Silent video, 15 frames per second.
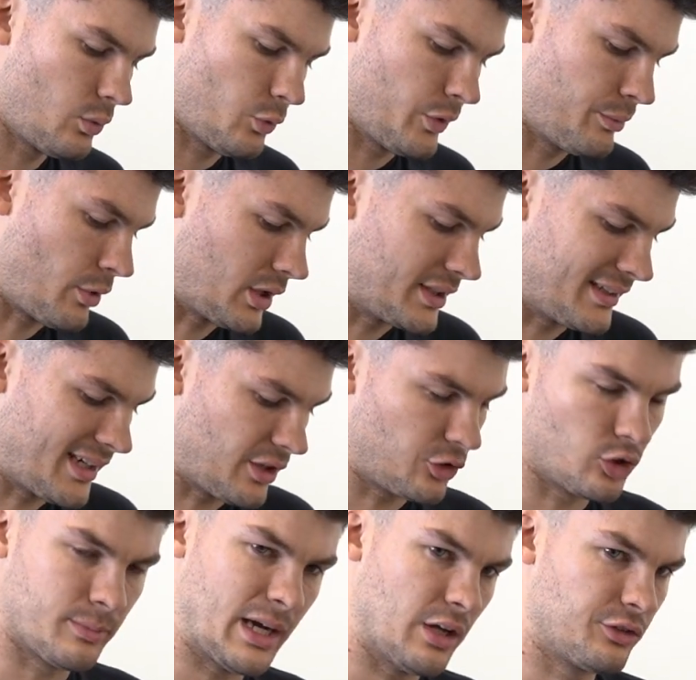We brought it down
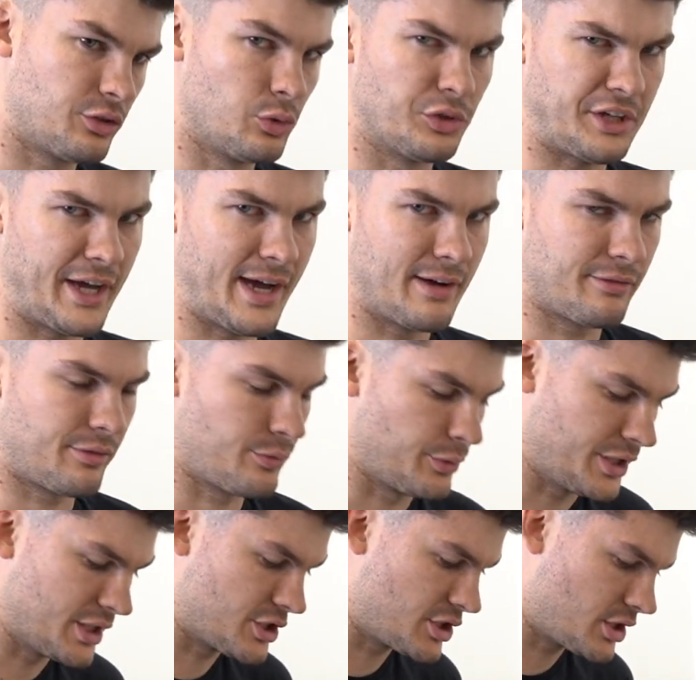to about 2.5,
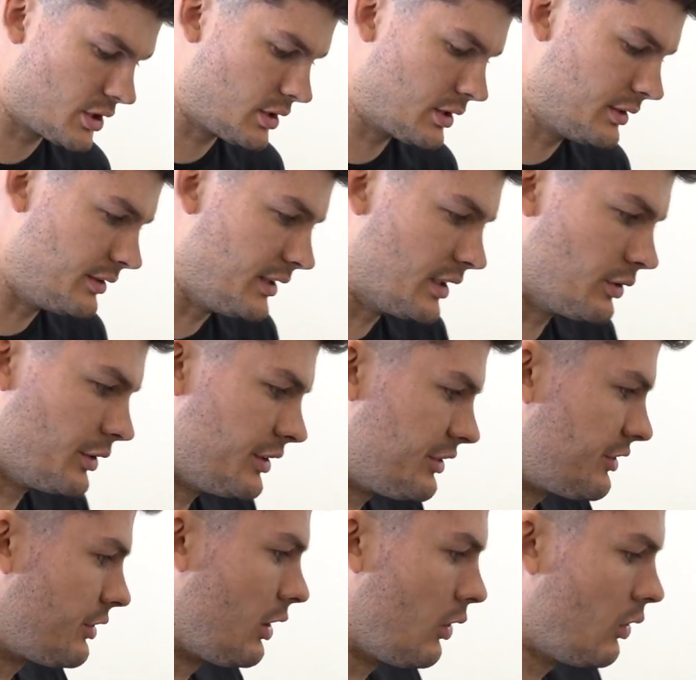3 inch decrease.
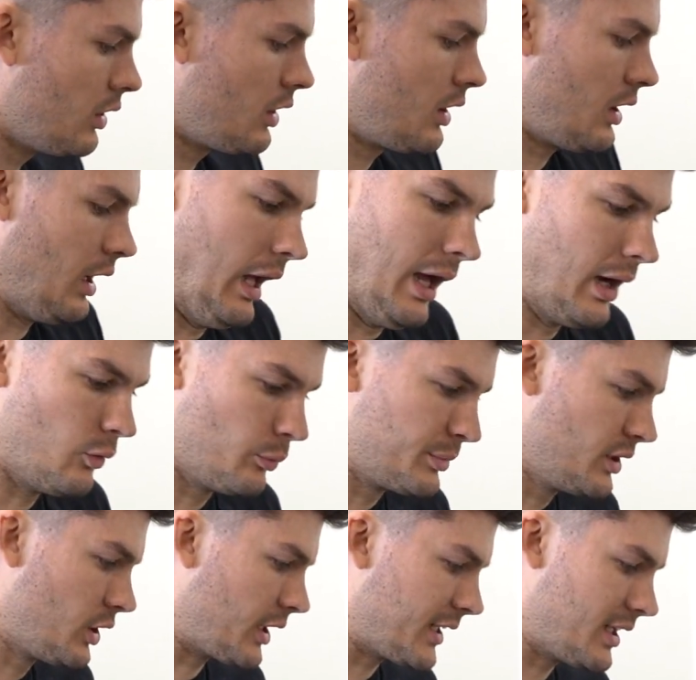So we'll
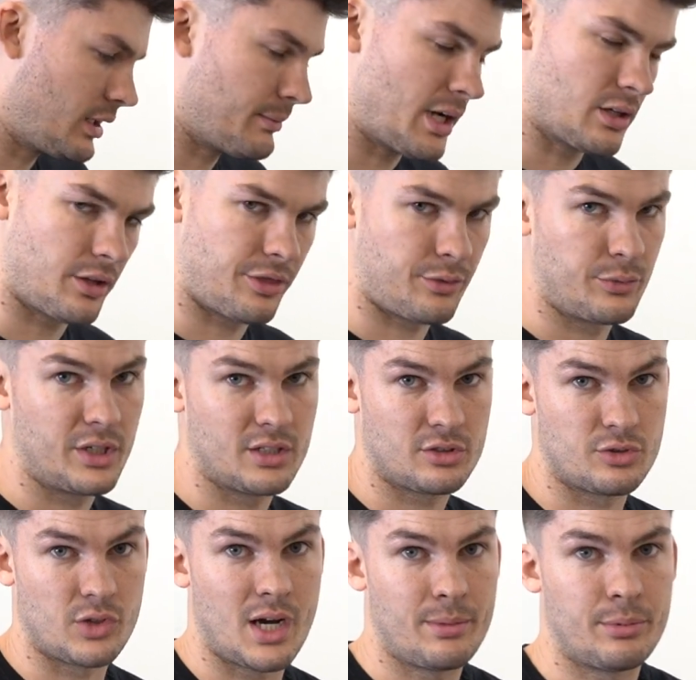be looking at about a 3 inch
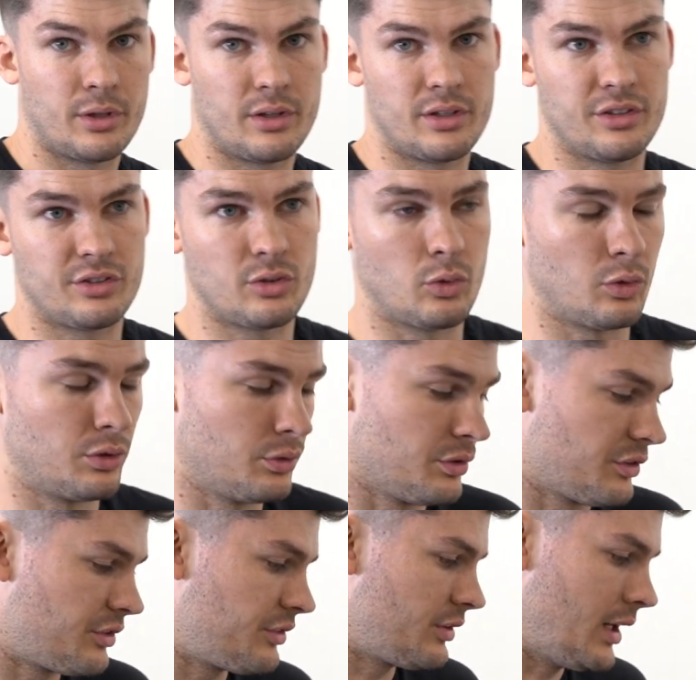drop on these
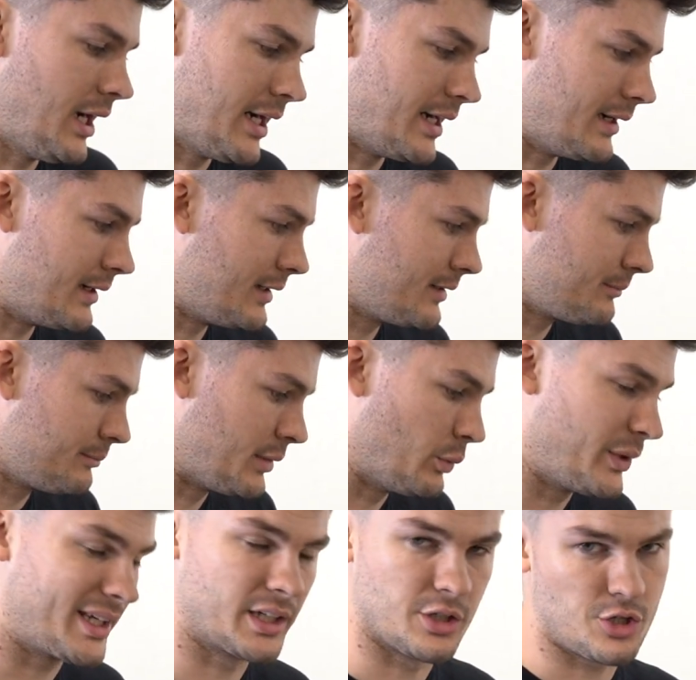coils, but
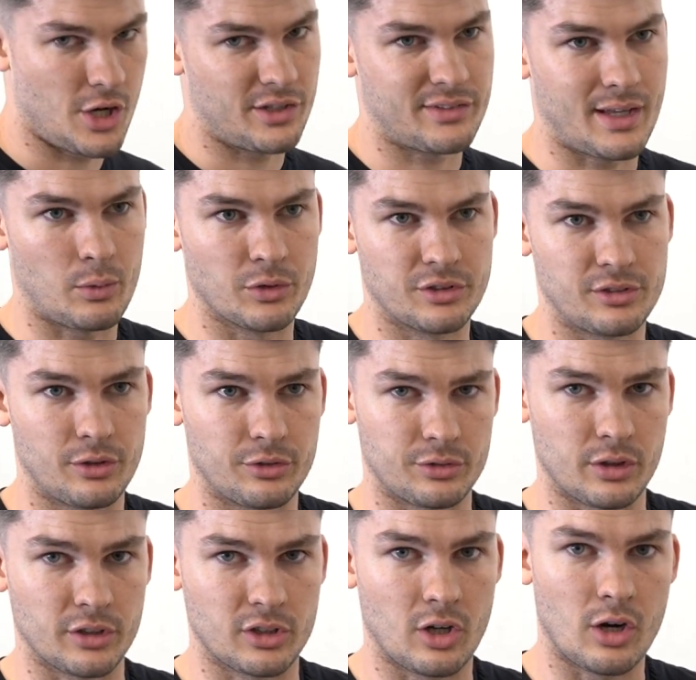we can adjust that once those are
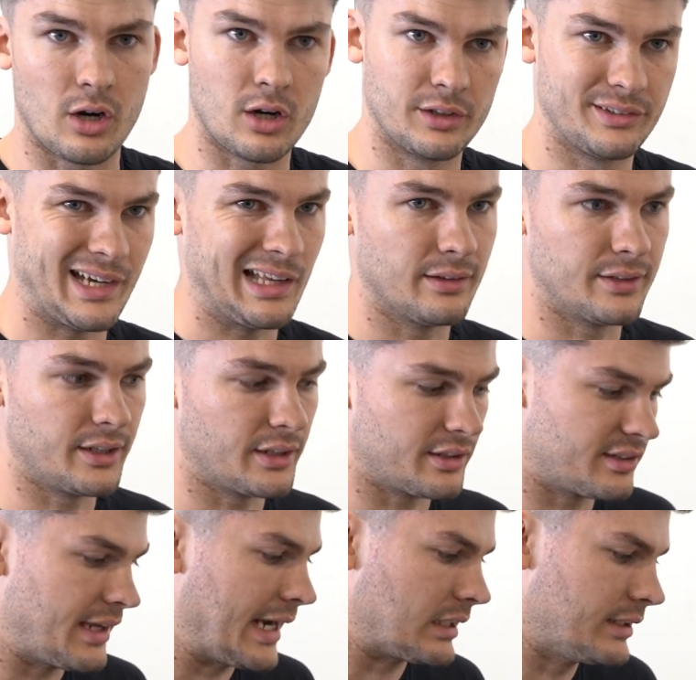on the car and dial it in
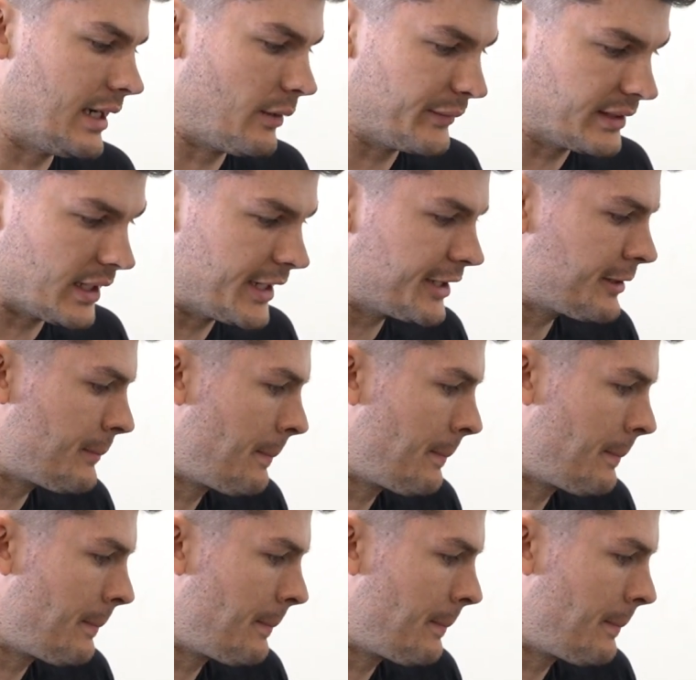exactly how we like.